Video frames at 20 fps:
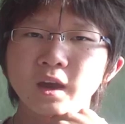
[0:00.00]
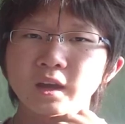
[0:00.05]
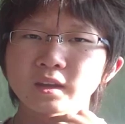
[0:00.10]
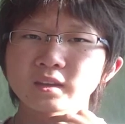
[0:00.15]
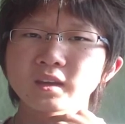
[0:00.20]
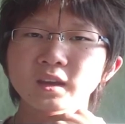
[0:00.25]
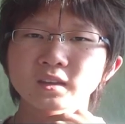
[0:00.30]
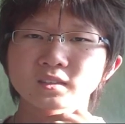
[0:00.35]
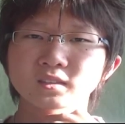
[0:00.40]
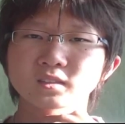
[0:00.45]

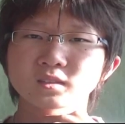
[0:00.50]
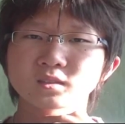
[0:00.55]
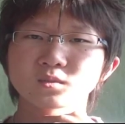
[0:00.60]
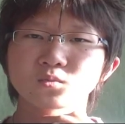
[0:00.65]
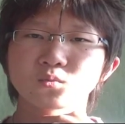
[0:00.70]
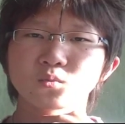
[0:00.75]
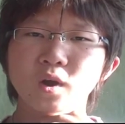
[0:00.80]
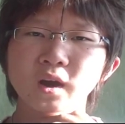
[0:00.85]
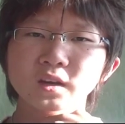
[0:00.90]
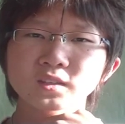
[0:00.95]
And
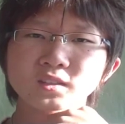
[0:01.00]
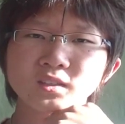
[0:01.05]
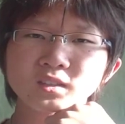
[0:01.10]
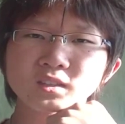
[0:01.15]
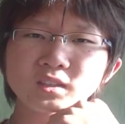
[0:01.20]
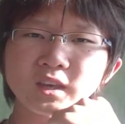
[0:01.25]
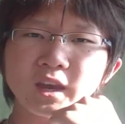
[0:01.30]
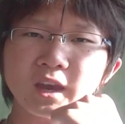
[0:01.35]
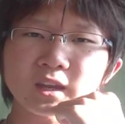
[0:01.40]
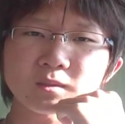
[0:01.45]
yes,
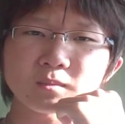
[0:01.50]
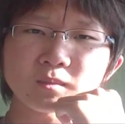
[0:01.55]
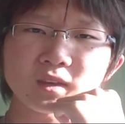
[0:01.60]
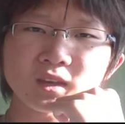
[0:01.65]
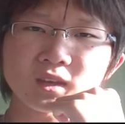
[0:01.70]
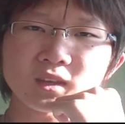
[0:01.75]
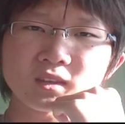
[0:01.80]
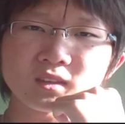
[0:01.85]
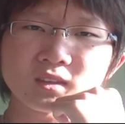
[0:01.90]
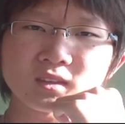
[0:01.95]
watching
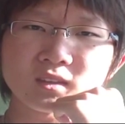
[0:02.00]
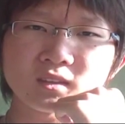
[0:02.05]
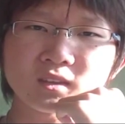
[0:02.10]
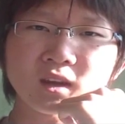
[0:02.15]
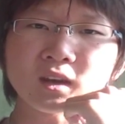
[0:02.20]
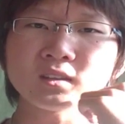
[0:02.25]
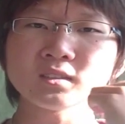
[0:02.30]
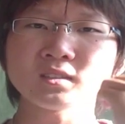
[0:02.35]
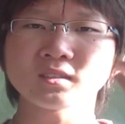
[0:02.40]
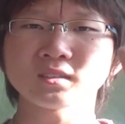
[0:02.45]
anime
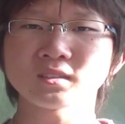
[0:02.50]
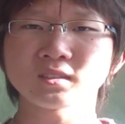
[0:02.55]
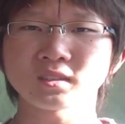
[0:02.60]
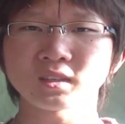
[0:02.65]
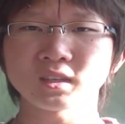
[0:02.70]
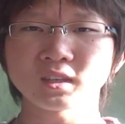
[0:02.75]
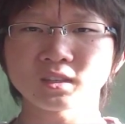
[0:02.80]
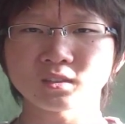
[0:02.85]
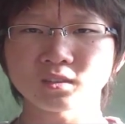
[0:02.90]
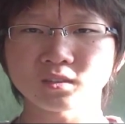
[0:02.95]

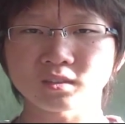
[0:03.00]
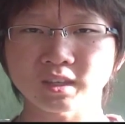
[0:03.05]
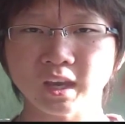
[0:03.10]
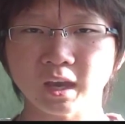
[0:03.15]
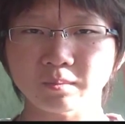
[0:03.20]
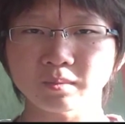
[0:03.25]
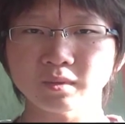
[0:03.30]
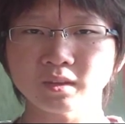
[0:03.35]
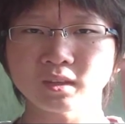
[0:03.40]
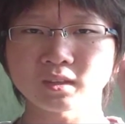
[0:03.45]
does teach you
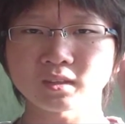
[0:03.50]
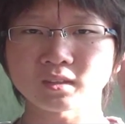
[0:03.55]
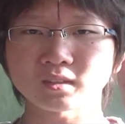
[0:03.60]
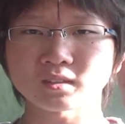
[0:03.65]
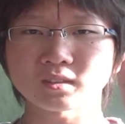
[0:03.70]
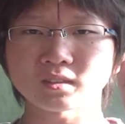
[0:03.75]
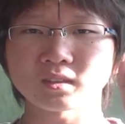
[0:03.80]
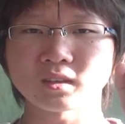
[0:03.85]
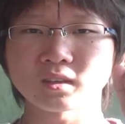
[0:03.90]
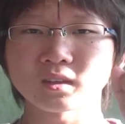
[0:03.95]

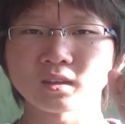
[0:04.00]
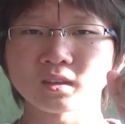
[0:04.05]
Japanese